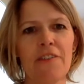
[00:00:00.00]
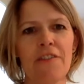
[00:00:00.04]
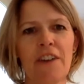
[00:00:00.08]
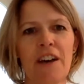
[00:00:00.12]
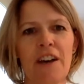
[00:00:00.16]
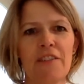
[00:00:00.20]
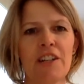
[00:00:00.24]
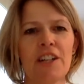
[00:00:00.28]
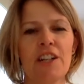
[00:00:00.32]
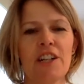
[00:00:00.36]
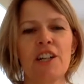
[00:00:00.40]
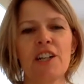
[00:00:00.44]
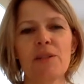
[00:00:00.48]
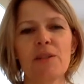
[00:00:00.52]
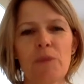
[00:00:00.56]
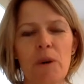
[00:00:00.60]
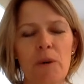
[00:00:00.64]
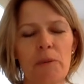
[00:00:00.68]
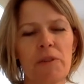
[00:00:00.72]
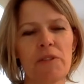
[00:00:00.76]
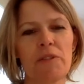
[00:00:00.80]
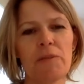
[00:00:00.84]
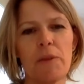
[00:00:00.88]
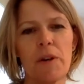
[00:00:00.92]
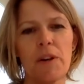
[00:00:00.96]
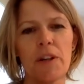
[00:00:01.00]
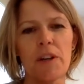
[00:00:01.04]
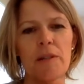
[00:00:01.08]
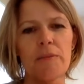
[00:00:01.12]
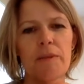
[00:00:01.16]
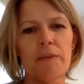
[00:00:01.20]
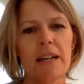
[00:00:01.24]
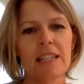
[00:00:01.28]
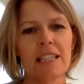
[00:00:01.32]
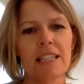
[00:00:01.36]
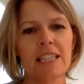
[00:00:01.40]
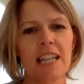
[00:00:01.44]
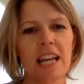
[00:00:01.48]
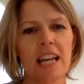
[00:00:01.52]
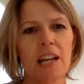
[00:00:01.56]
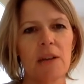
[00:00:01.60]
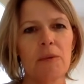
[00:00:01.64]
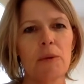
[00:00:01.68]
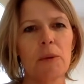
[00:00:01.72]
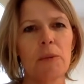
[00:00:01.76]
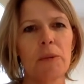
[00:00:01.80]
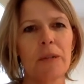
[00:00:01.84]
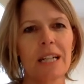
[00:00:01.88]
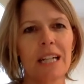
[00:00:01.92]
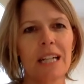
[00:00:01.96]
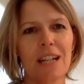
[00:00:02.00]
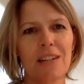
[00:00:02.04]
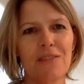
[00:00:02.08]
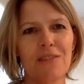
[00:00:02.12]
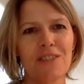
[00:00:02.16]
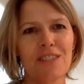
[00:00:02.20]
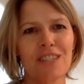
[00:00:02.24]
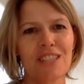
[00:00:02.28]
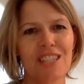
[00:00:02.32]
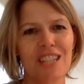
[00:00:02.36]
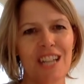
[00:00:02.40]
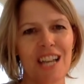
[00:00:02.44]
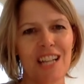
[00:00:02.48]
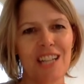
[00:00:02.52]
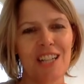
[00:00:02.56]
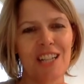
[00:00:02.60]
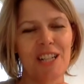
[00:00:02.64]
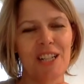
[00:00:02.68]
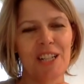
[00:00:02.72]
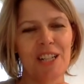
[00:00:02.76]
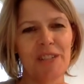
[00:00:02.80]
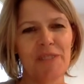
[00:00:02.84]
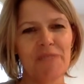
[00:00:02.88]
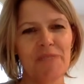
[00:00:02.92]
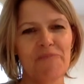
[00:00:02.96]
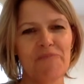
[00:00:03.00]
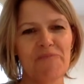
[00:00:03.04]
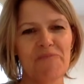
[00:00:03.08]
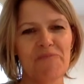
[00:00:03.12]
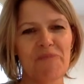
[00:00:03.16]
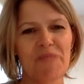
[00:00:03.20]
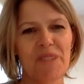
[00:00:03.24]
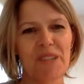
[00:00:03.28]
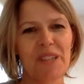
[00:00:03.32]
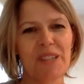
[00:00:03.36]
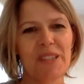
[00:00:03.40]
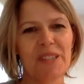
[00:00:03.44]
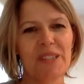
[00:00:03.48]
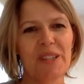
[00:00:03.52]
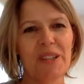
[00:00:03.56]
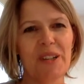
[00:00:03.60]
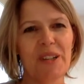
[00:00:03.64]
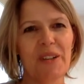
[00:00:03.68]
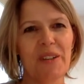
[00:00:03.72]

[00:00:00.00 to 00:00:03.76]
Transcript: having heard what we've spoken about today, we would love to chat to you. So